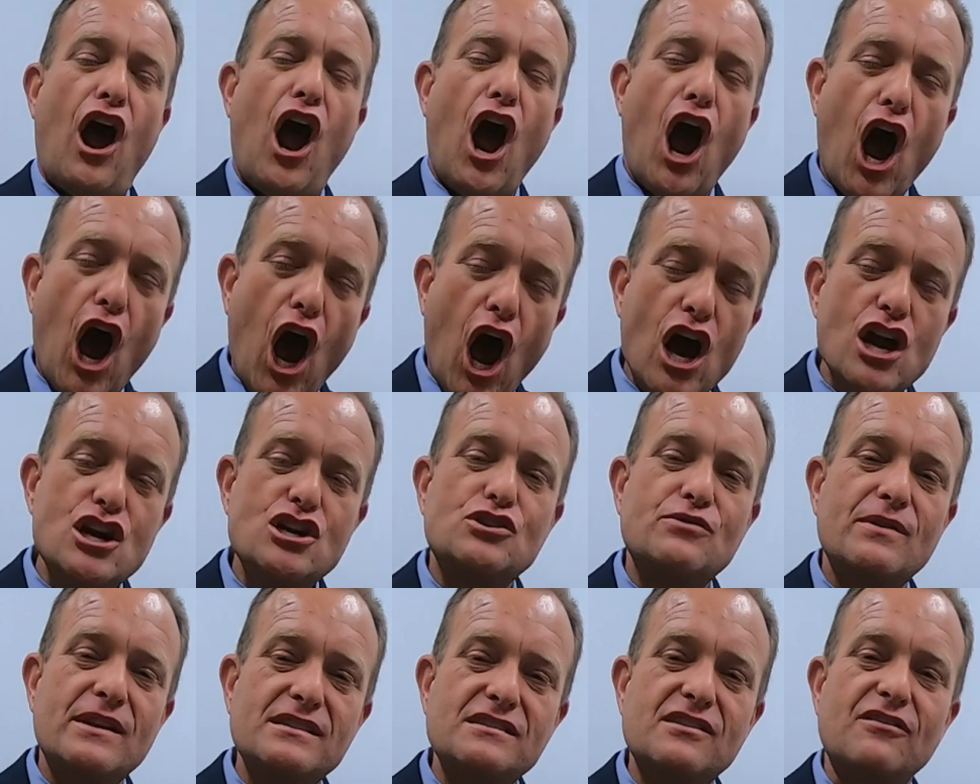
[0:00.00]

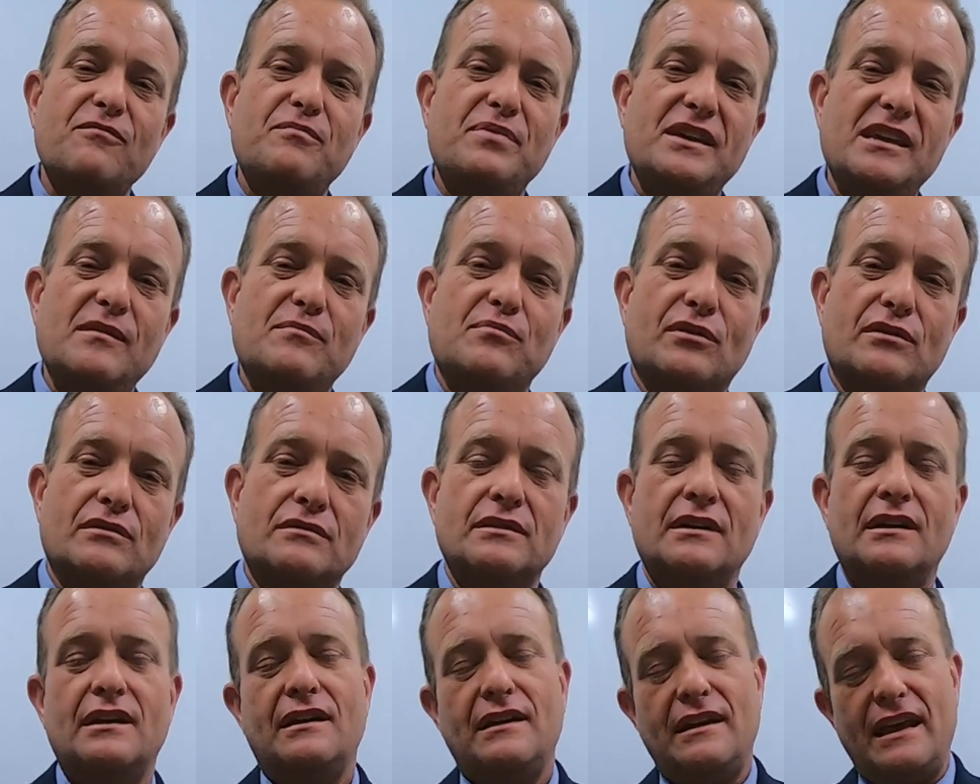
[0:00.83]
Hundreds of
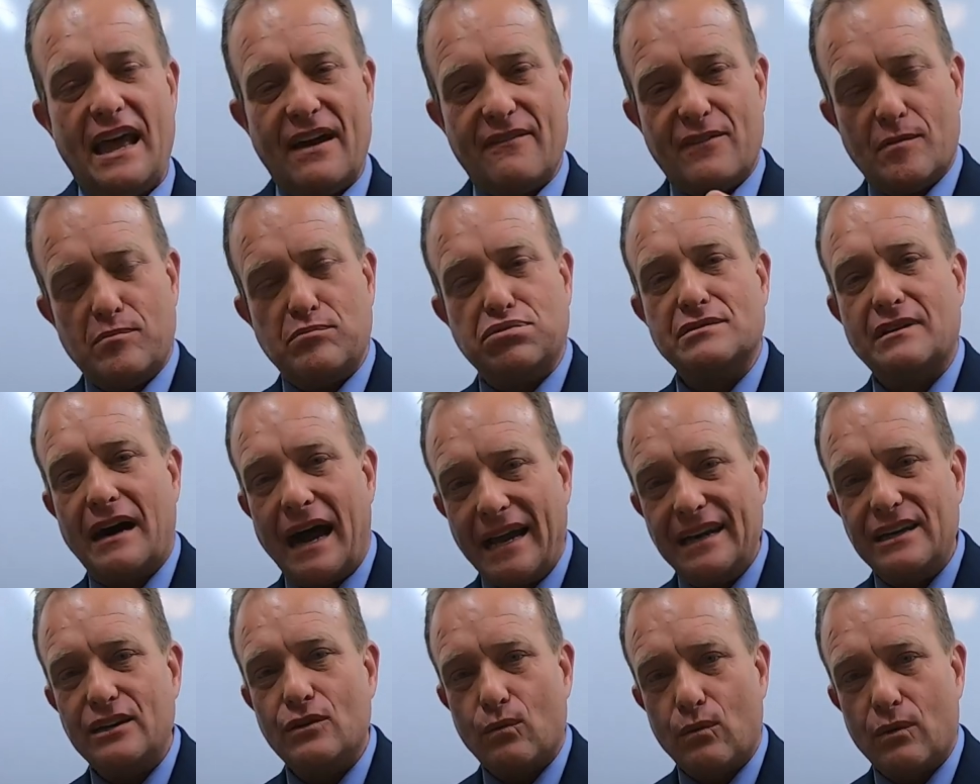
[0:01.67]
people have
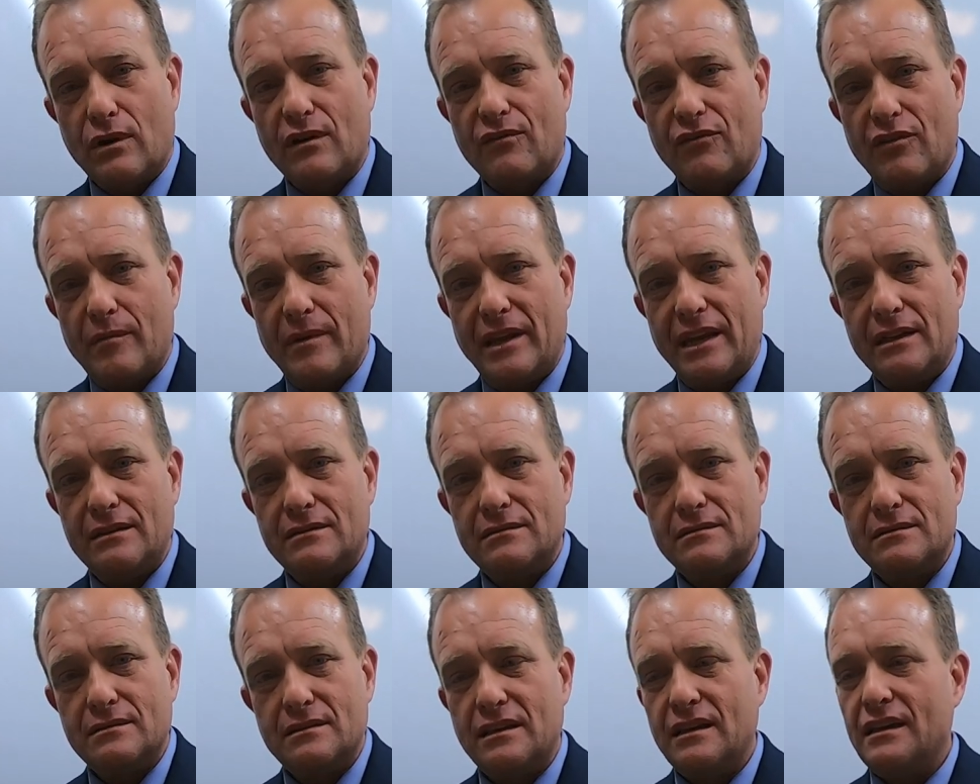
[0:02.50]
applied to work for me,
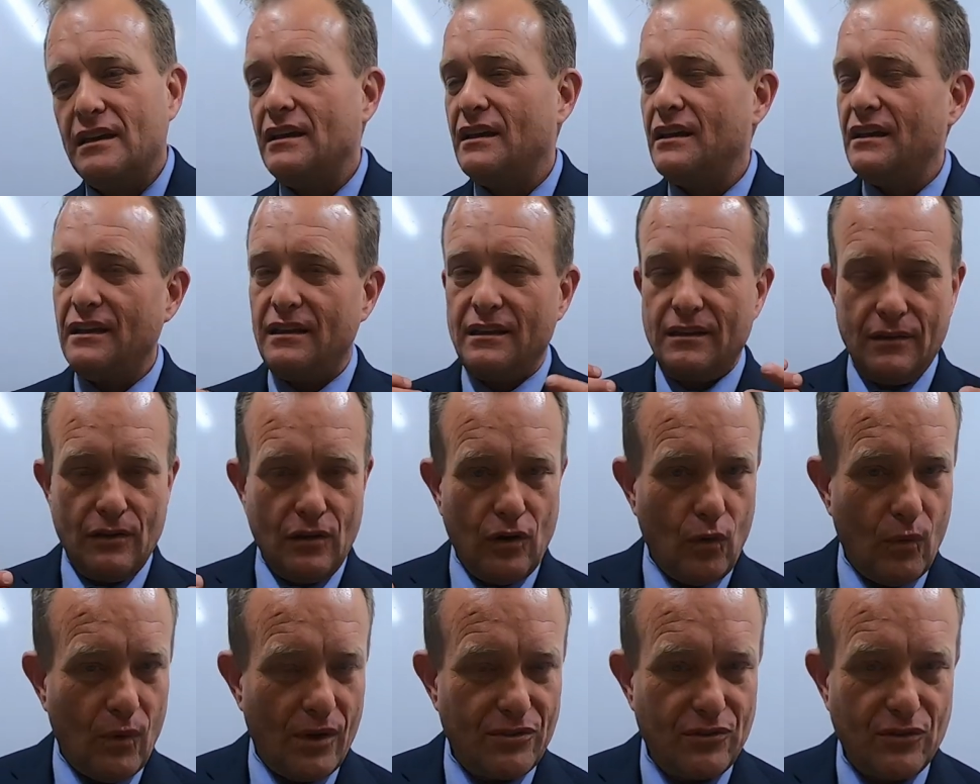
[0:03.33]

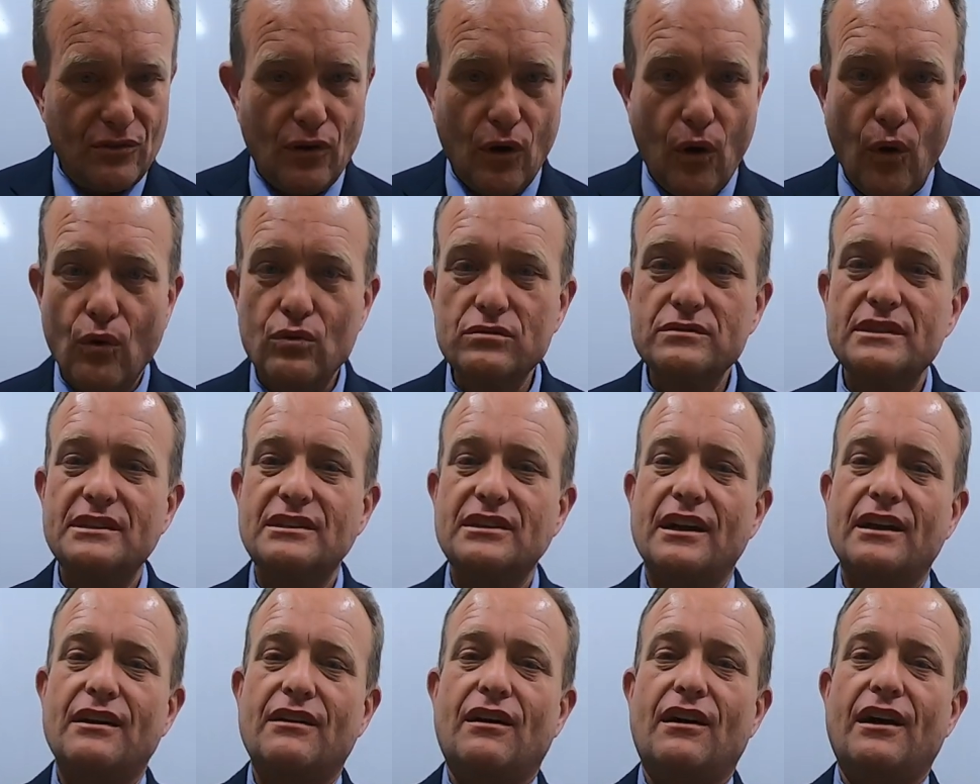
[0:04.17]
went through the whole
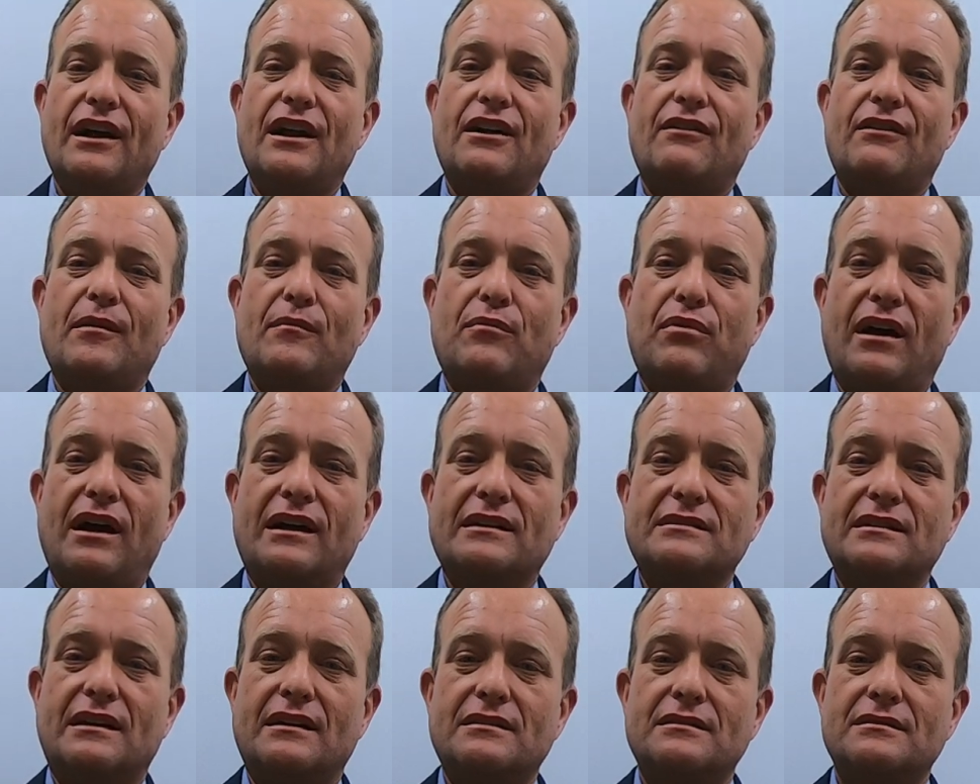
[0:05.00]
entire hiring
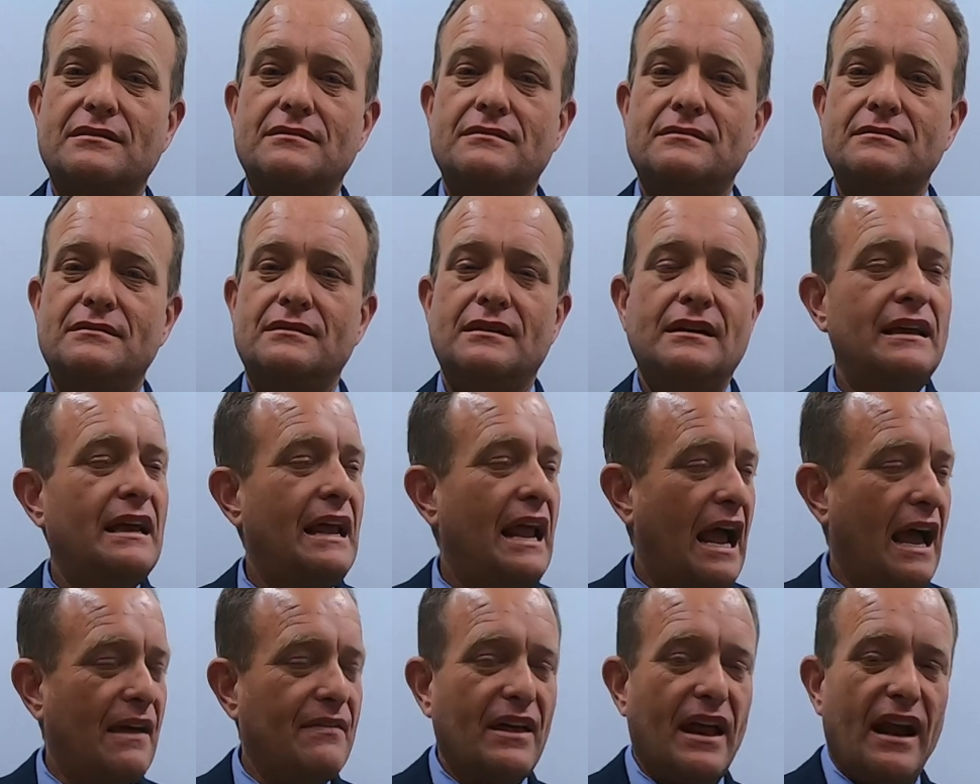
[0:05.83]
process,
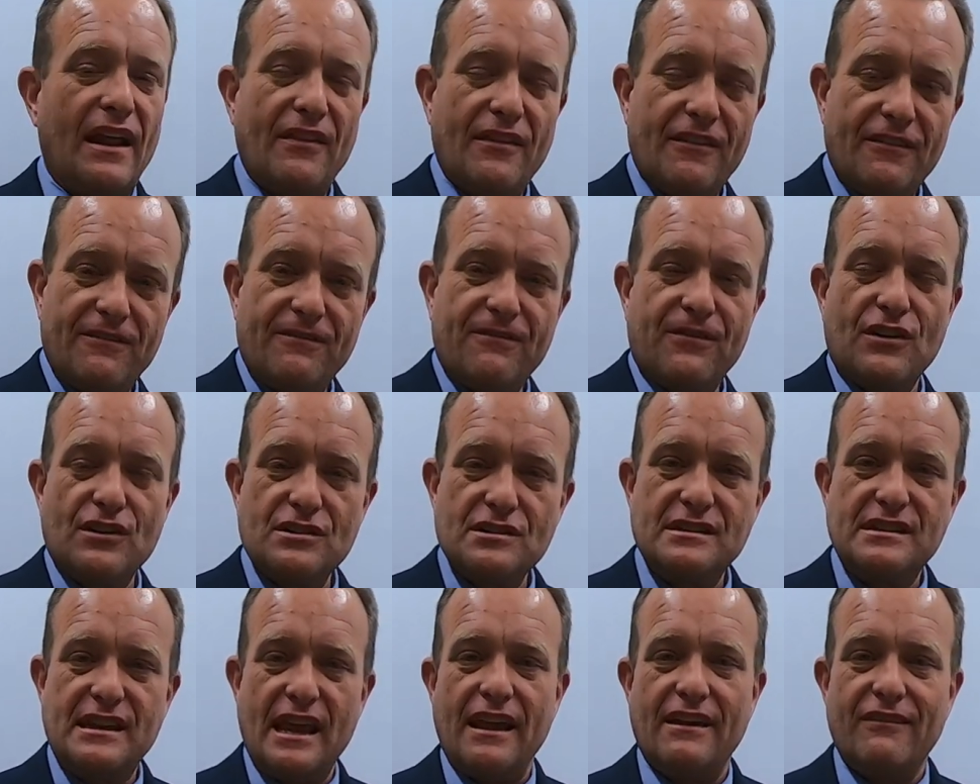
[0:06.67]
and then on the
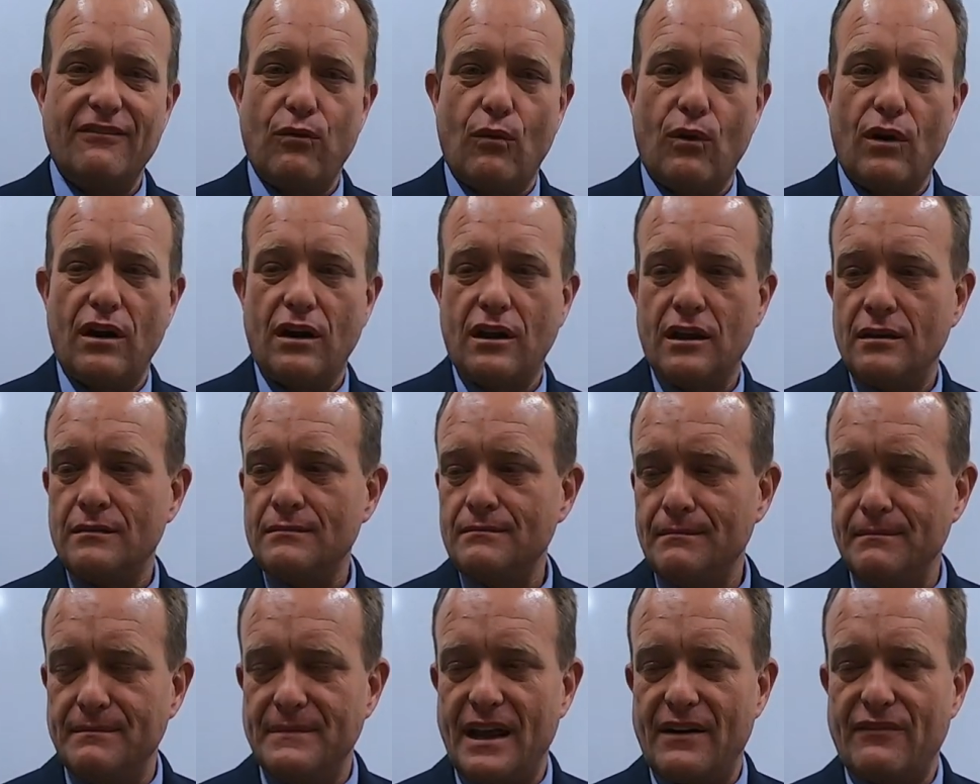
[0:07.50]
first day of work,
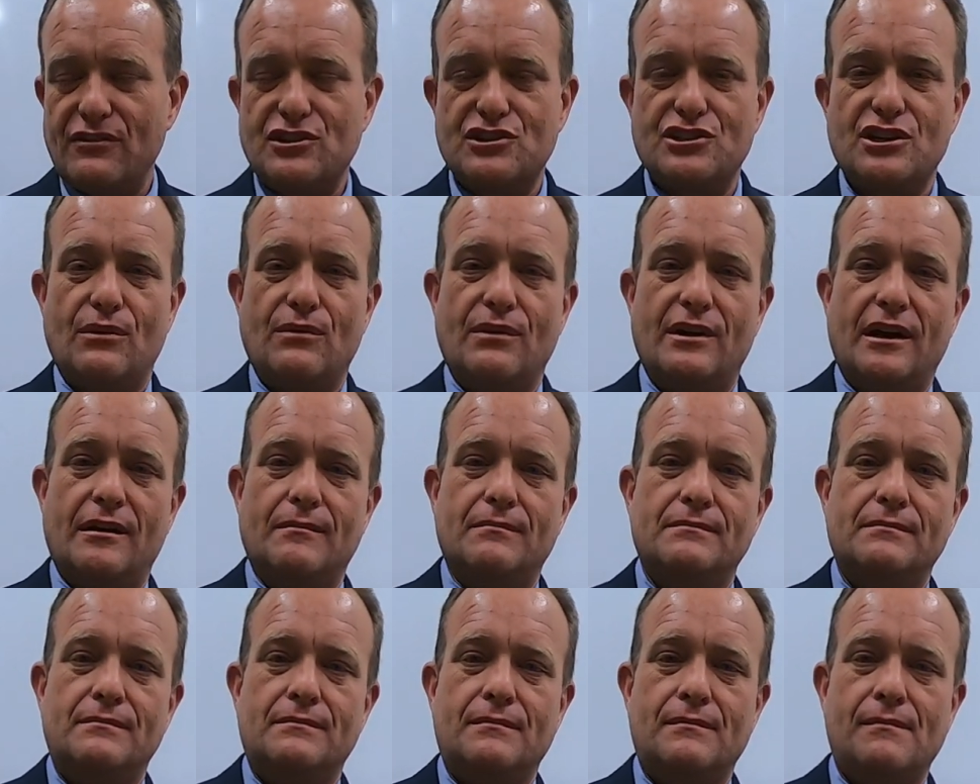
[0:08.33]
never showed
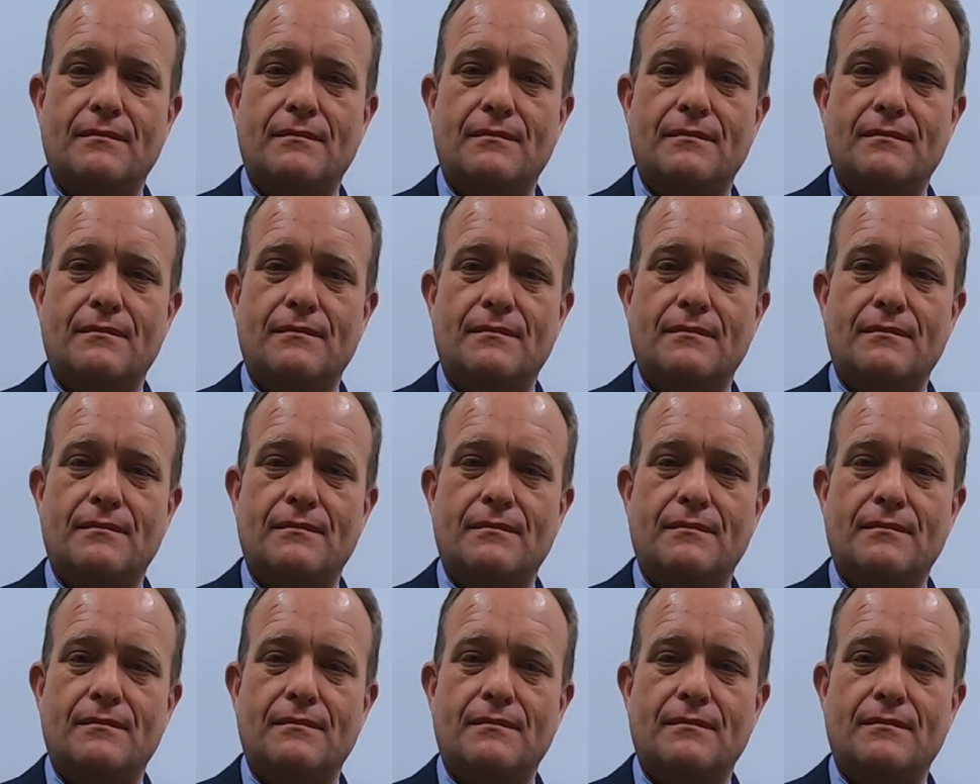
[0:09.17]
up.